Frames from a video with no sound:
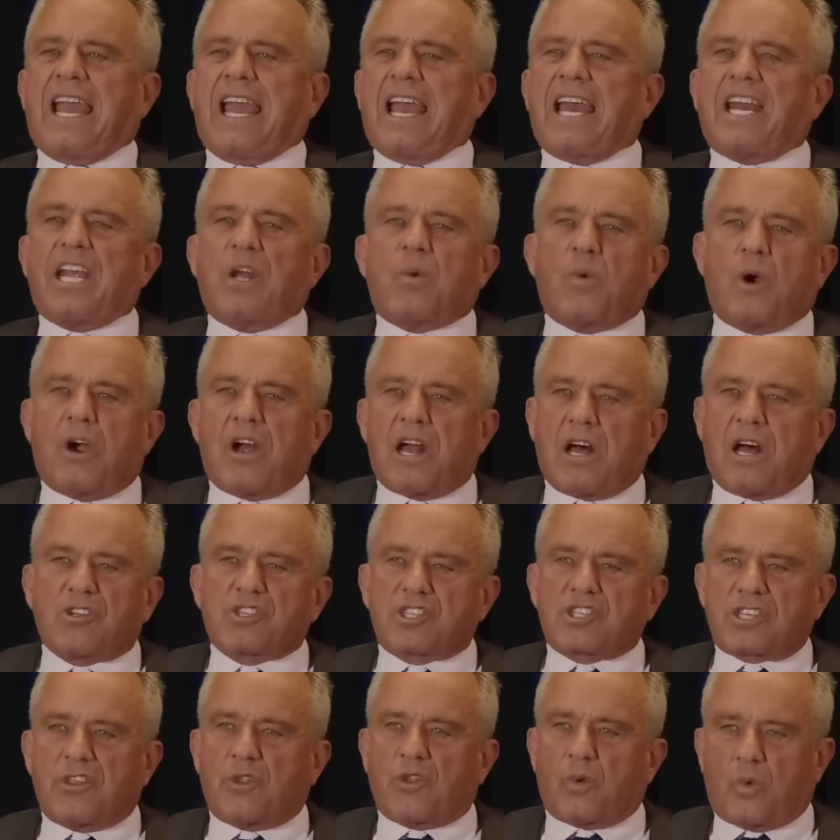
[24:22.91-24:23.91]
anywhere
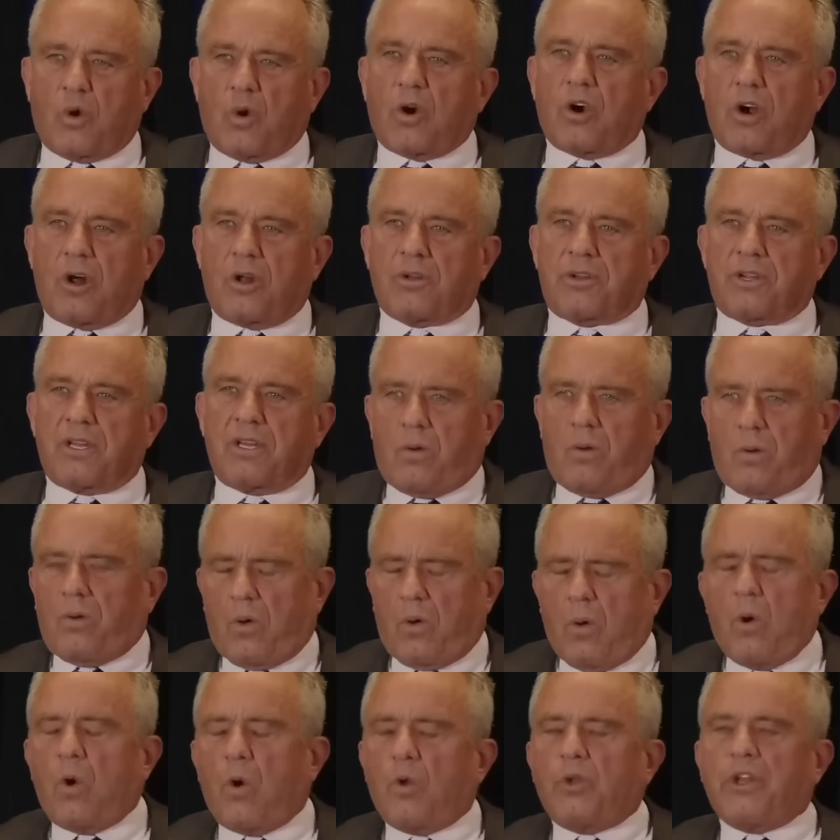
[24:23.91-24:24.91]
else in the world.
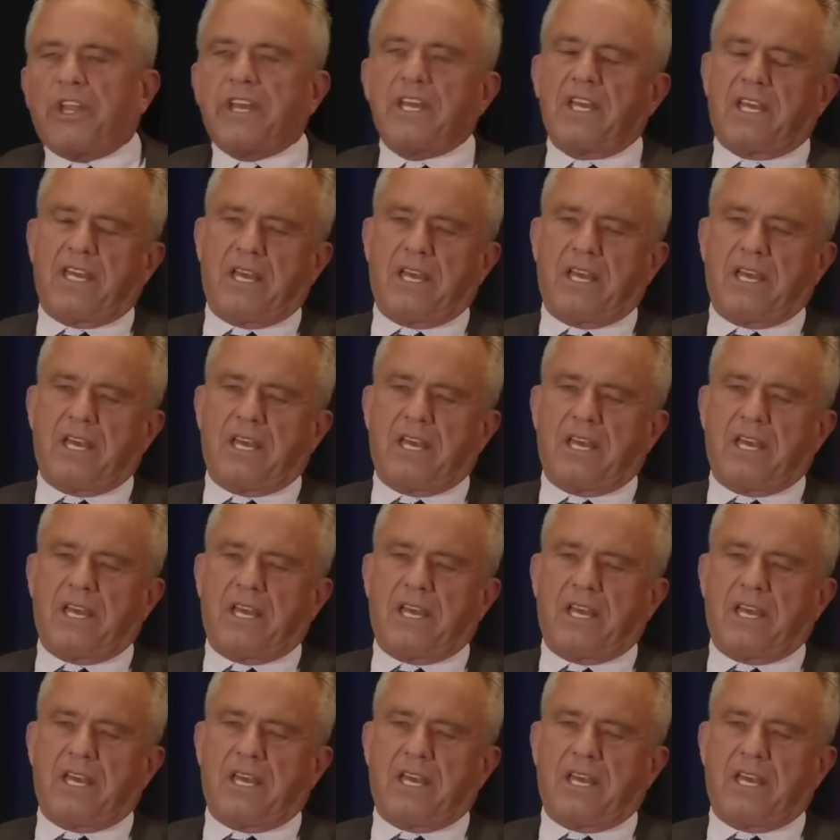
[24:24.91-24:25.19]
Only